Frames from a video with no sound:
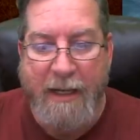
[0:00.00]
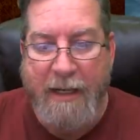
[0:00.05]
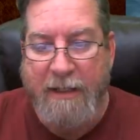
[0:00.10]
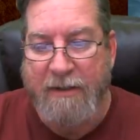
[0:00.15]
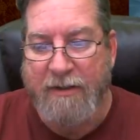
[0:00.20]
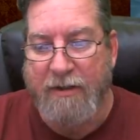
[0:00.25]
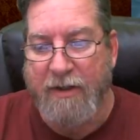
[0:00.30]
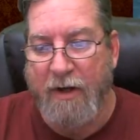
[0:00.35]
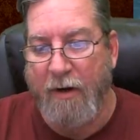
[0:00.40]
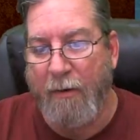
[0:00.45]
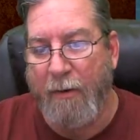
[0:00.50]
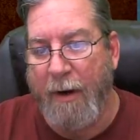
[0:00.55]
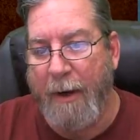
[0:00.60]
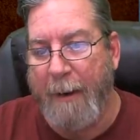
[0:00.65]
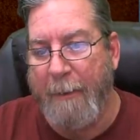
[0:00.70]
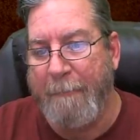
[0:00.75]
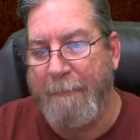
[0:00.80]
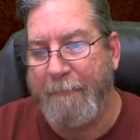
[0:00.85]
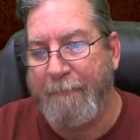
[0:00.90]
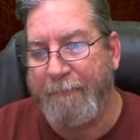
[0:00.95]

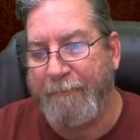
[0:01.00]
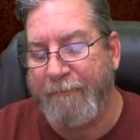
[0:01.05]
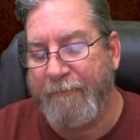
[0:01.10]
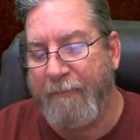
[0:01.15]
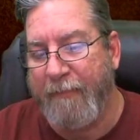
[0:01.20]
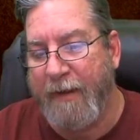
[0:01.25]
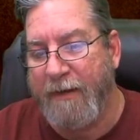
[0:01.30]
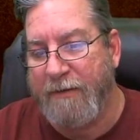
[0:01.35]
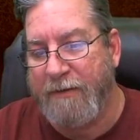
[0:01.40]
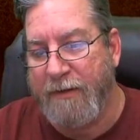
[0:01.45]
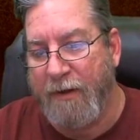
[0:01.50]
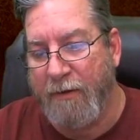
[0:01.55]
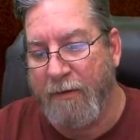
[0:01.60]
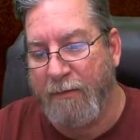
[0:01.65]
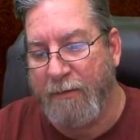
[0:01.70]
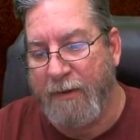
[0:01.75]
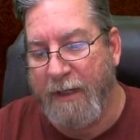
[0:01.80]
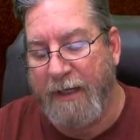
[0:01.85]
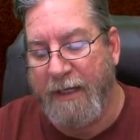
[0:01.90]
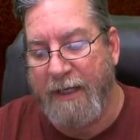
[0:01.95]
So so
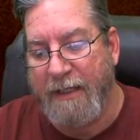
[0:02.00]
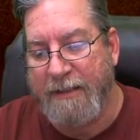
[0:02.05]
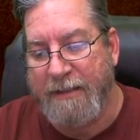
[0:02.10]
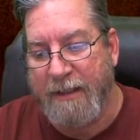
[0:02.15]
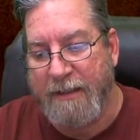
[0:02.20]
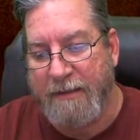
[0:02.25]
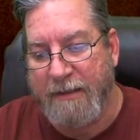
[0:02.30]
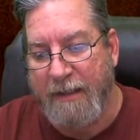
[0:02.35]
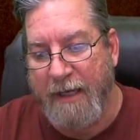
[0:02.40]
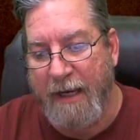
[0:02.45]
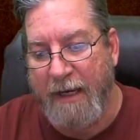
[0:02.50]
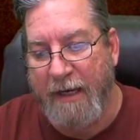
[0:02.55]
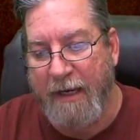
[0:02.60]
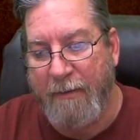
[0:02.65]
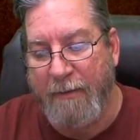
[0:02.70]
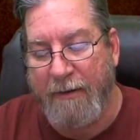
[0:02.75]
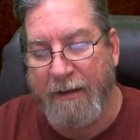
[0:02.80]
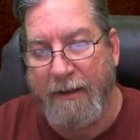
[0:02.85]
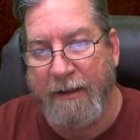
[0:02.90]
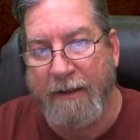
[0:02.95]
like I said, today I'm
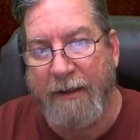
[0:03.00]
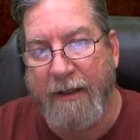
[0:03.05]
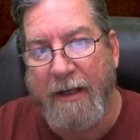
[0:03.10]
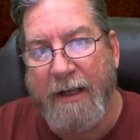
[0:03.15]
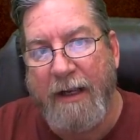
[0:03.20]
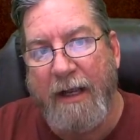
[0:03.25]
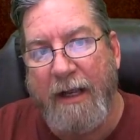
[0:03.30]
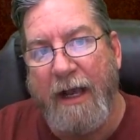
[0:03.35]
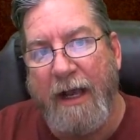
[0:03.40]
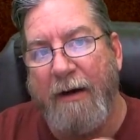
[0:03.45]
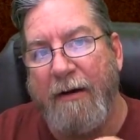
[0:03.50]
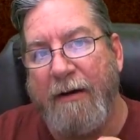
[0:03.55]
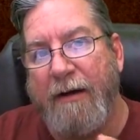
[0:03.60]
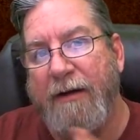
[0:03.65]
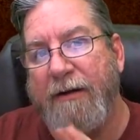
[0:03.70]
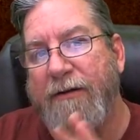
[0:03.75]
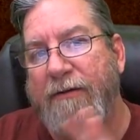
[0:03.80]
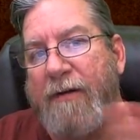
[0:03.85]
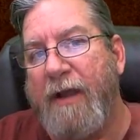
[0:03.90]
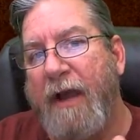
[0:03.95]
gonna
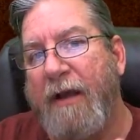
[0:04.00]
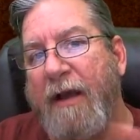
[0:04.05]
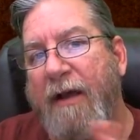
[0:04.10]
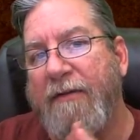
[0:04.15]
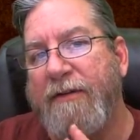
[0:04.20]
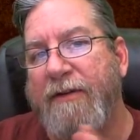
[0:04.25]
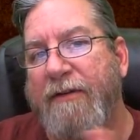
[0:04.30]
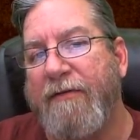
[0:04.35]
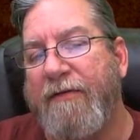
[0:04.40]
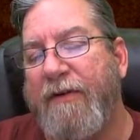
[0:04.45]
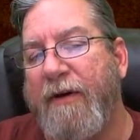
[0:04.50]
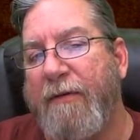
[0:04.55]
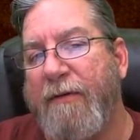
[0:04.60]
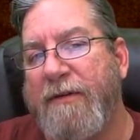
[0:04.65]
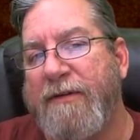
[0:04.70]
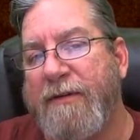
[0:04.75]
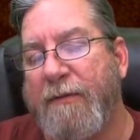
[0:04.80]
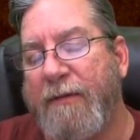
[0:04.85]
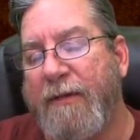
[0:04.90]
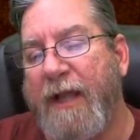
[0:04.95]
have some fun with
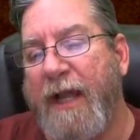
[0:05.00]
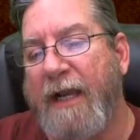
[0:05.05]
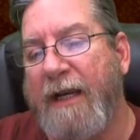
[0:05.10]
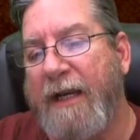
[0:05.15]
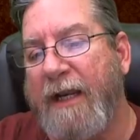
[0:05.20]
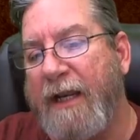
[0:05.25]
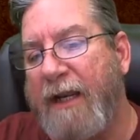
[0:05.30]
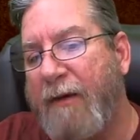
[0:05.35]
some lighting.